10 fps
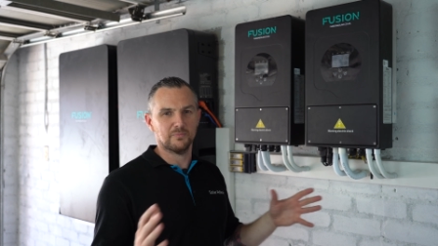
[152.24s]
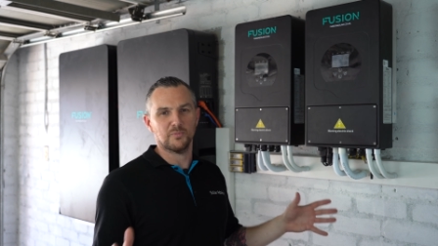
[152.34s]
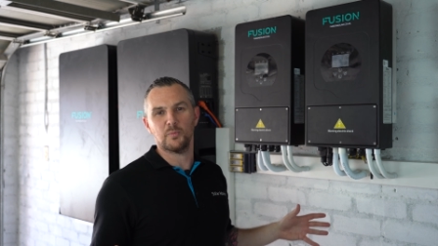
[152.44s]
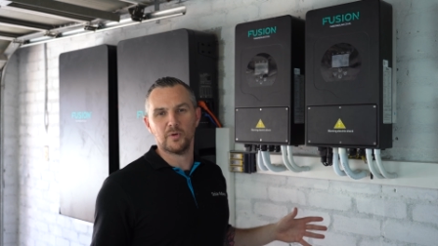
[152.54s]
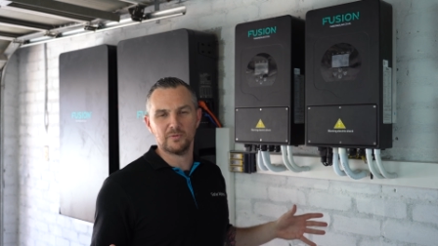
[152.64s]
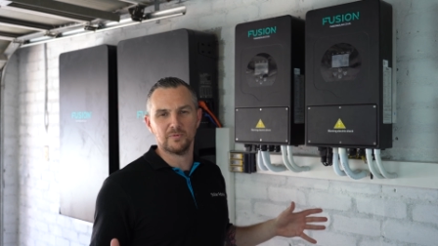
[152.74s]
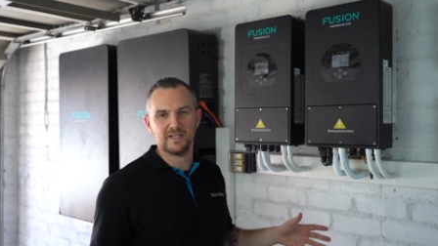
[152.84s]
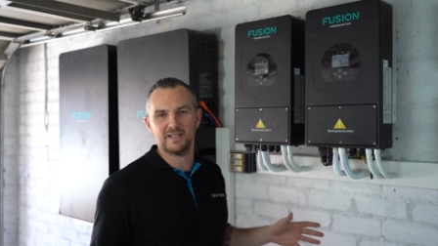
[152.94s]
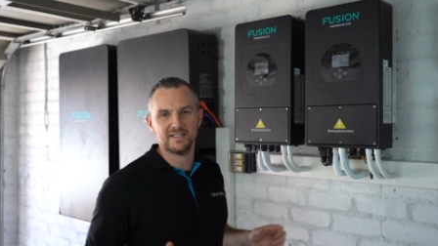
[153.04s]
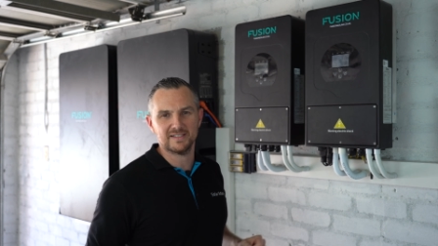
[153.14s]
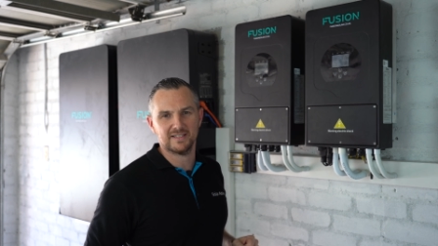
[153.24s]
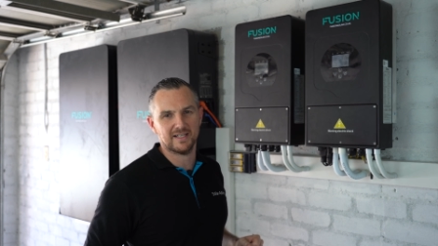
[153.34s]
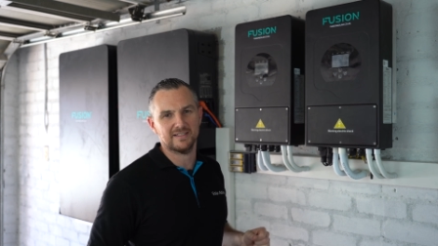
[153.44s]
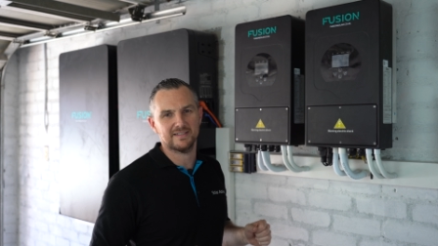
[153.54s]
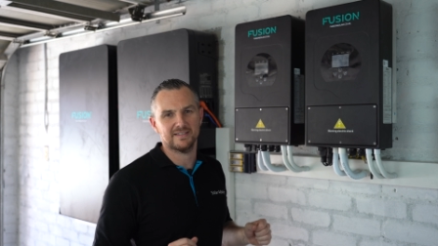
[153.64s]
no point running things at
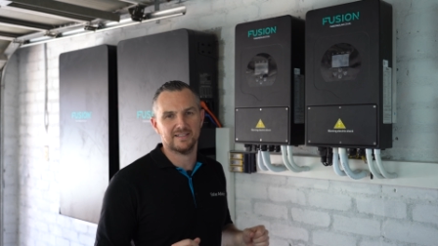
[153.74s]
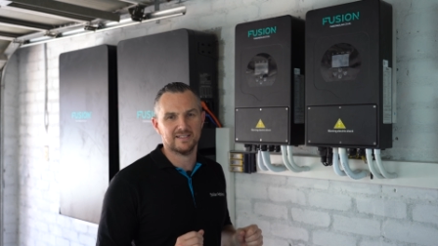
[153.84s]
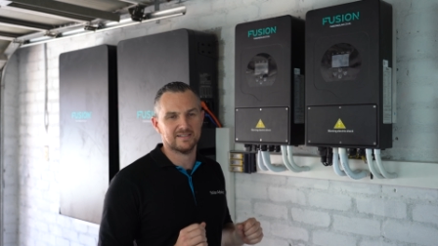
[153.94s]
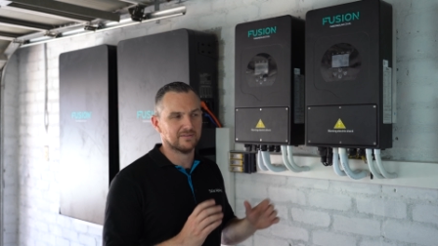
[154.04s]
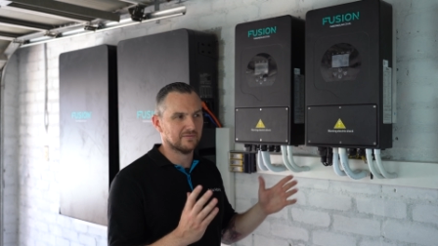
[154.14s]
night because